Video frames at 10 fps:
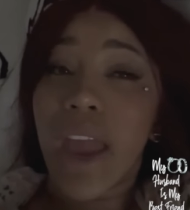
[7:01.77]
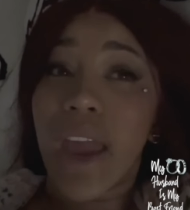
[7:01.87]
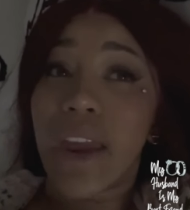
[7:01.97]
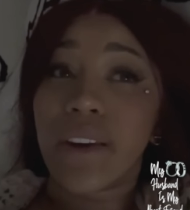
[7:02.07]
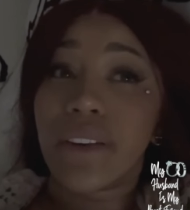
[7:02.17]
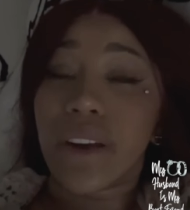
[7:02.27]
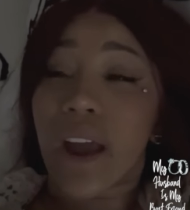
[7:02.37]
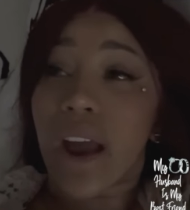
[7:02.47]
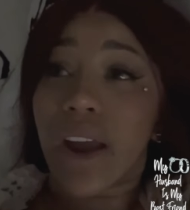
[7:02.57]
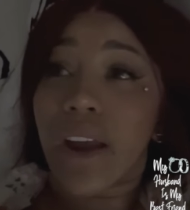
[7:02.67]
And
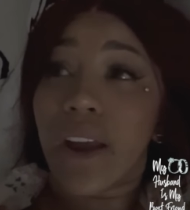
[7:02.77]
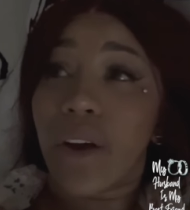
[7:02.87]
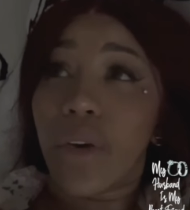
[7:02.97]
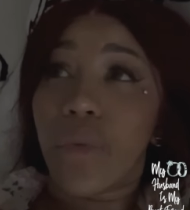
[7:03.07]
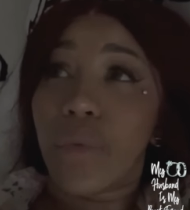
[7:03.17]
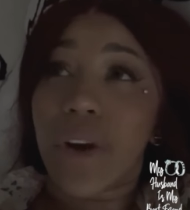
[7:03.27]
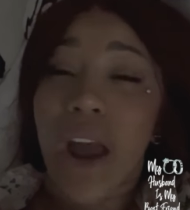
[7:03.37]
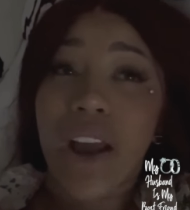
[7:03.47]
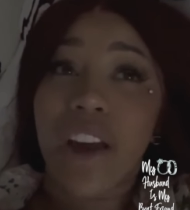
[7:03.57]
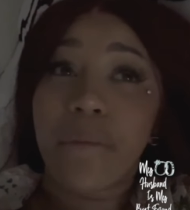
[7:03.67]

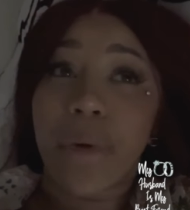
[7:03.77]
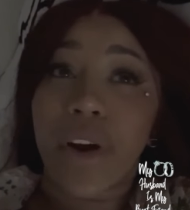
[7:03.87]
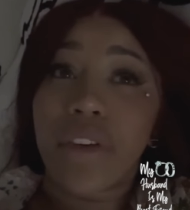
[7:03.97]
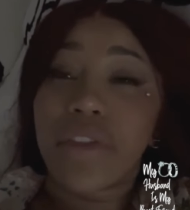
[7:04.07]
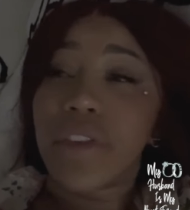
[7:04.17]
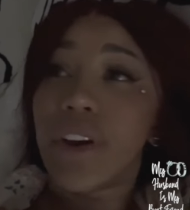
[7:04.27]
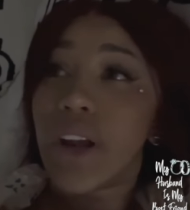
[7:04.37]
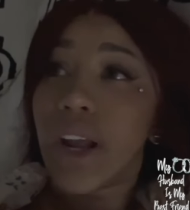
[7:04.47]
when I gave birth,